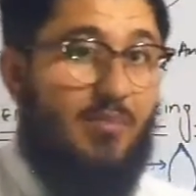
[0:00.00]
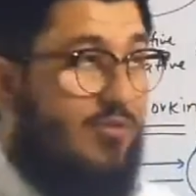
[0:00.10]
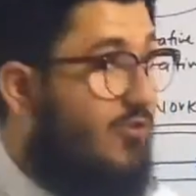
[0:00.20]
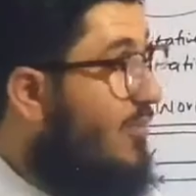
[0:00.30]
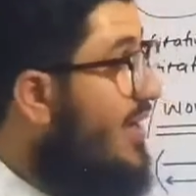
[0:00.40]
a
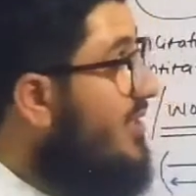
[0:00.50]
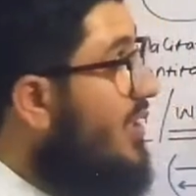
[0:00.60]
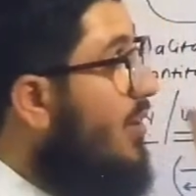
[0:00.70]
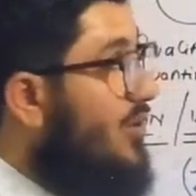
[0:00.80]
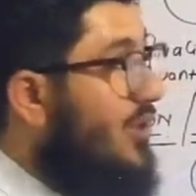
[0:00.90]
little bit from my
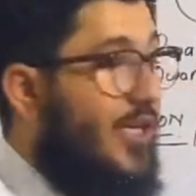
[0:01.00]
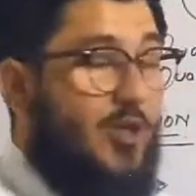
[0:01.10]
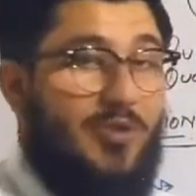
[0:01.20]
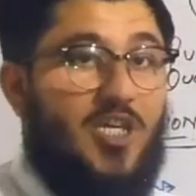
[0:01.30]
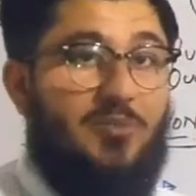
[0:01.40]
side about
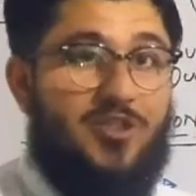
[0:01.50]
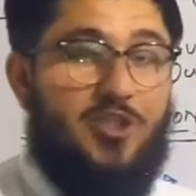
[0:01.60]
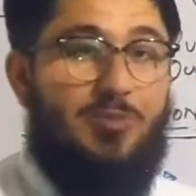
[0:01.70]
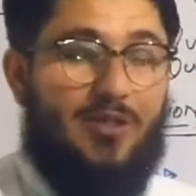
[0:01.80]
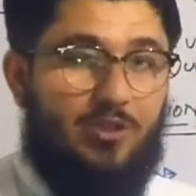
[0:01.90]
the atomic
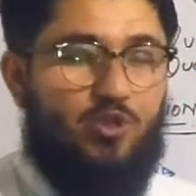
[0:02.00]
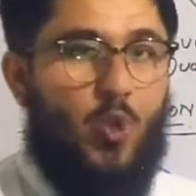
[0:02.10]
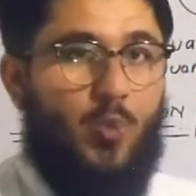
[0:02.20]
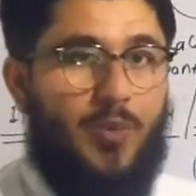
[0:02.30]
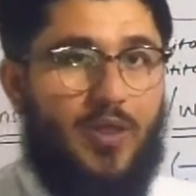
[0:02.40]
emission
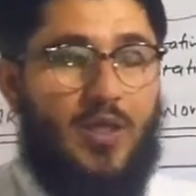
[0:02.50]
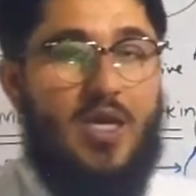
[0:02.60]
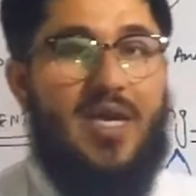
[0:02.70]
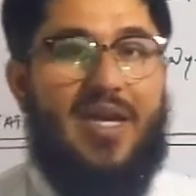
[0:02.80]
spectroscopy.